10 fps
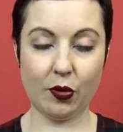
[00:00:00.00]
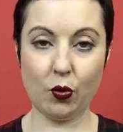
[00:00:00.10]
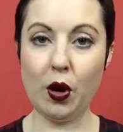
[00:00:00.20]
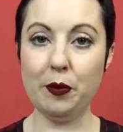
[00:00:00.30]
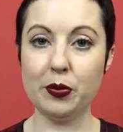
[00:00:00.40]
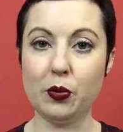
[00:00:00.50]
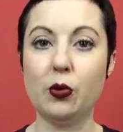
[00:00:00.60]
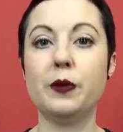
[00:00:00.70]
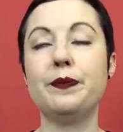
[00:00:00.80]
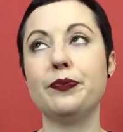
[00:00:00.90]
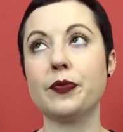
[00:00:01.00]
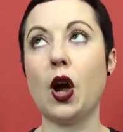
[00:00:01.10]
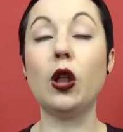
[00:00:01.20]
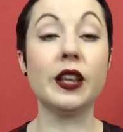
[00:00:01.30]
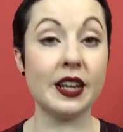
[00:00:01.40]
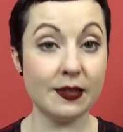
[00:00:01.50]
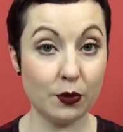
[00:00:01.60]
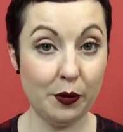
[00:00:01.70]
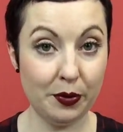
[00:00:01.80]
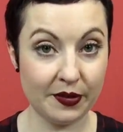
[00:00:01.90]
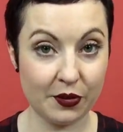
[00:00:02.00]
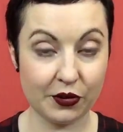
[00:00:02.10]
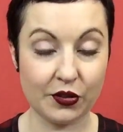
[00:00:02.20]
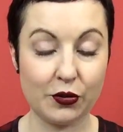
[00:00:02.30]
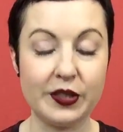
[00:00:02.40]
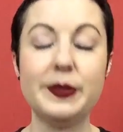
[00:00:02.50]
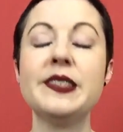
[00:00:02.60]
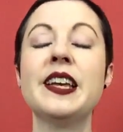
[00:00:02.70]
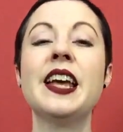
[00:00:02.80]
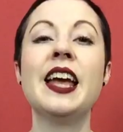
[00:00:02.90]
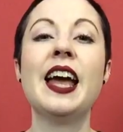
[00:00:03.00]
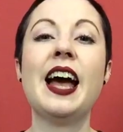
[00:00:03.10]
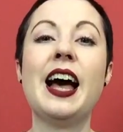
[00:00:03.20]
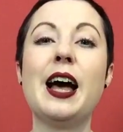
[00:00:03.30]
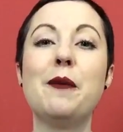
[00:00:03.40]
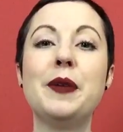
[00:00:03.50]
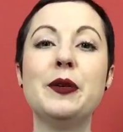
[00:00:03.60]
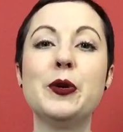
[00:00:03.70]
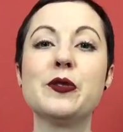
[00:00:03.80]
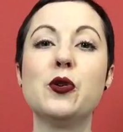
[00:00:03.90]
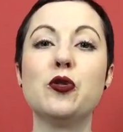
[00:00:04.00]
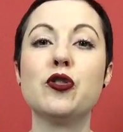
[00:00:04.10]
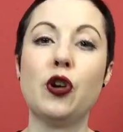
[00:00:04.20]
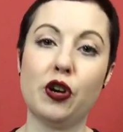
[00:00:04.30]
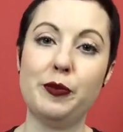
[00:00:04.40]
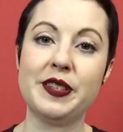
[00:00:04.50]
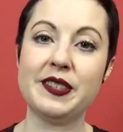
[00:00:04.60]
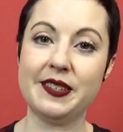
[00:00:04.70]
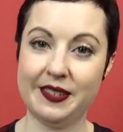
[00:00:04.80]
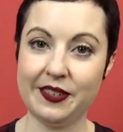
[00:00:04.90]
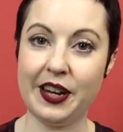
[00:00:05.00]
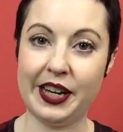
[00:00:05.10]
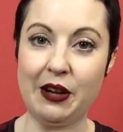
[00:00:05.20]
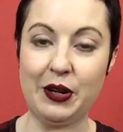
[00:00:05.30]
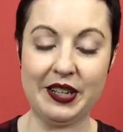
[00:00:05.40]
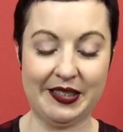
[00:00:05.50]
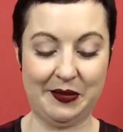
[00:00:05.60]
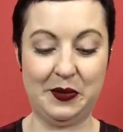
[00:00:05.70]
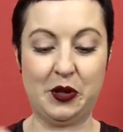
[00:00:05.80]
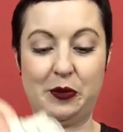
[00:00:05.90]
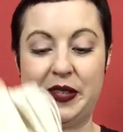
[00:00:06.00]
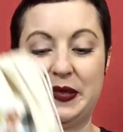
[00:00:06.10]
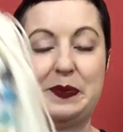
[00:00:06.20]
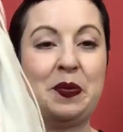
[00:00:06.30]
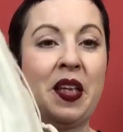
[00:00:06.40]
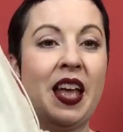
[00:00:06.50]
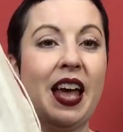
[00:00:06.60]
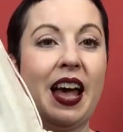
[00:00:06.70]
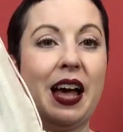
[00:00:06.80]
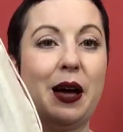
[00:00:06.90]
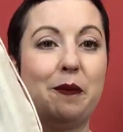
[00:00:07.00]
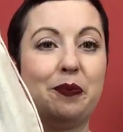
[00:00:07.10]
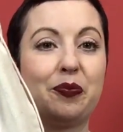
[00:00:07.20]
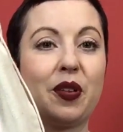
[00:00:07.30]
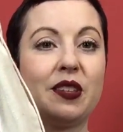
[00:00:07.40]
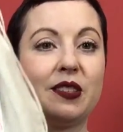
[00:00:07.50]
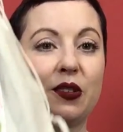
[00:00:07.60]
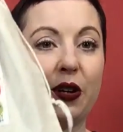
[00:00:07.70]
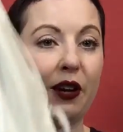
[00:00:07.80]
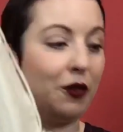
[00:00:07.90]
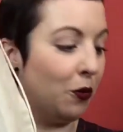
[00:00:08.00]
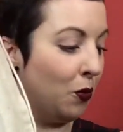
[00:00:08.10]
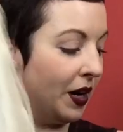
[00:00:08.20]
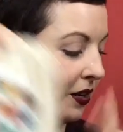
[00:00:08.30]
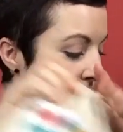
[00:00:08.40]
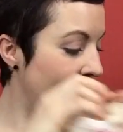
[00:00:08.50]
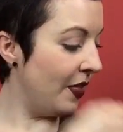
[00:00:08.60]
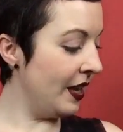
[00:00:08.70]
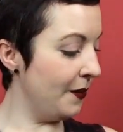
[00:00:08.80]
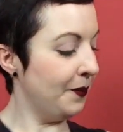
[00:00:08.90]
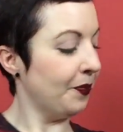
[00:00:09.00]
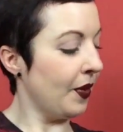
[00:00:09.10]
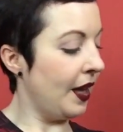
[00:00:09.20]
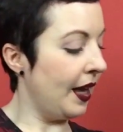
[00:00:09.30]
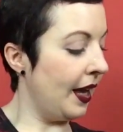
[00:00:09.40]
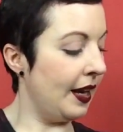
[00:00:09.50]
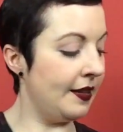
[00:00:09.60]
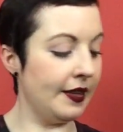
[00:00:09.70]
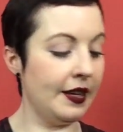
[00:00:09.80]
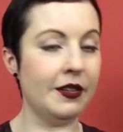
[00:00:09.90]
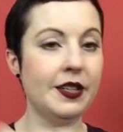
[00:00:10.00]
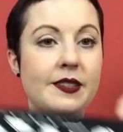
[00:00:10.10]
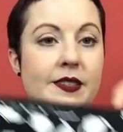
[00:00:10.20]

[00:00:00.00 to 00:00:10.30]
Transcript: swap, or holiday swap. It's not just Christmas. It was called Tokmas, Tiny Owl Knits Tokmas. So I've got one lot in that, and the current